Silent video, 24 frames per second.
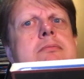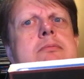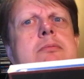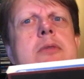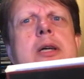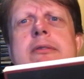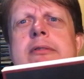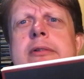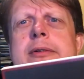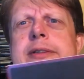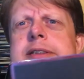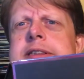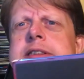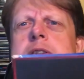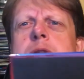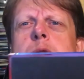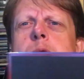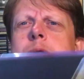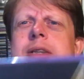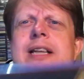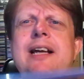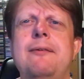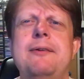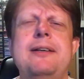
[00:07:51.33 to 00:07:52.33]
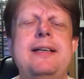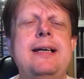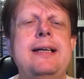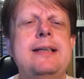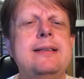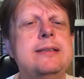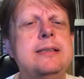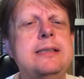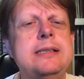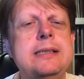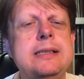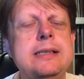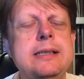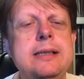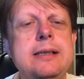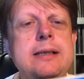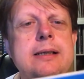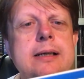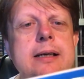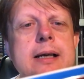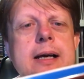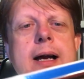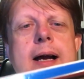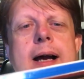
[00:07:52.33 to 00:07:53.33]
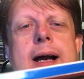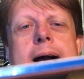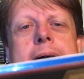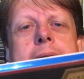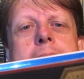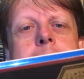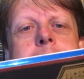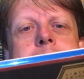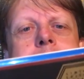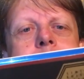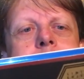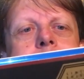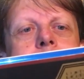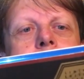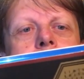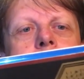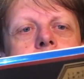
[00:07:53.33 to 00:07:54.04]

whatever it's called nowadays. Um,